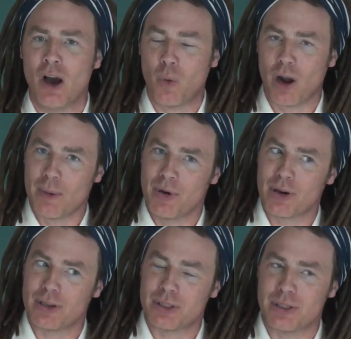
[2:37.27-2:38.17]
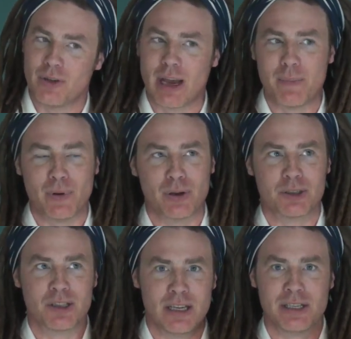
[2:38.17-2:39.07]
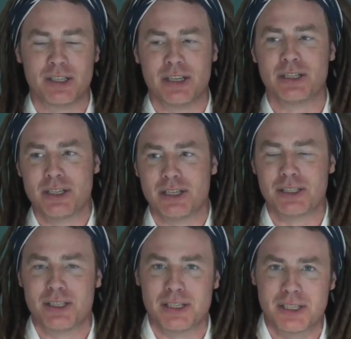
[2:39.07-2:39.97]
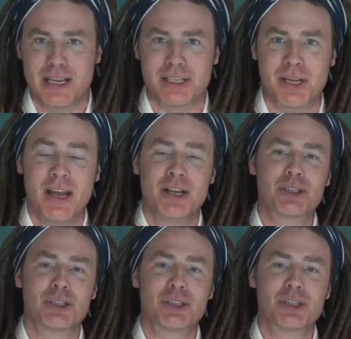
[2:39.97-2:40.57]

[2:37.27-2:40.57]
Well, I'm not going to do that because this.